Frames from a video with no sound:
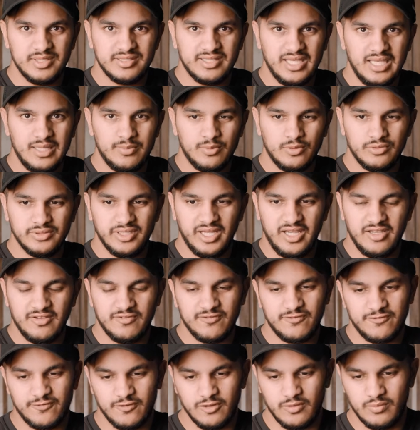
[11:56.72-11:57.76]
and table knife
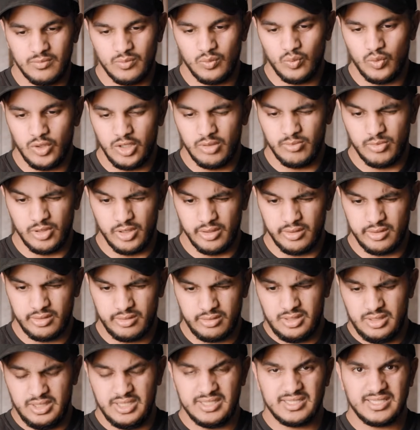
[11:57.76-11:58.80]
from Walmart,
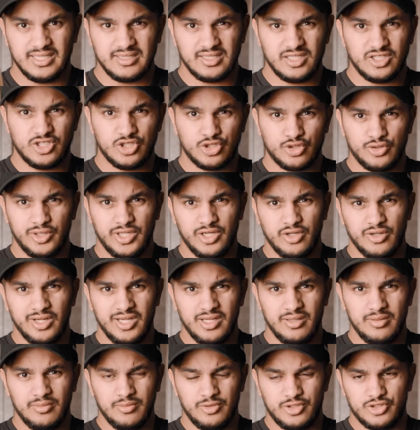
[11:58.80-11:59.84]
and this has a
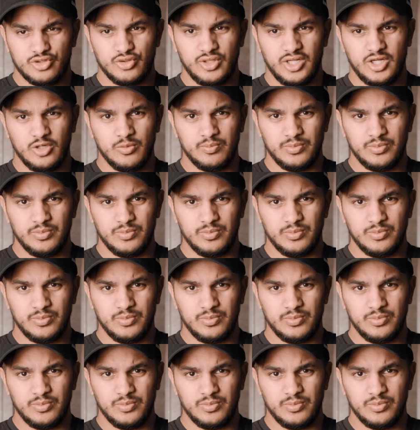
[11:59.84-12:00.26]
straighter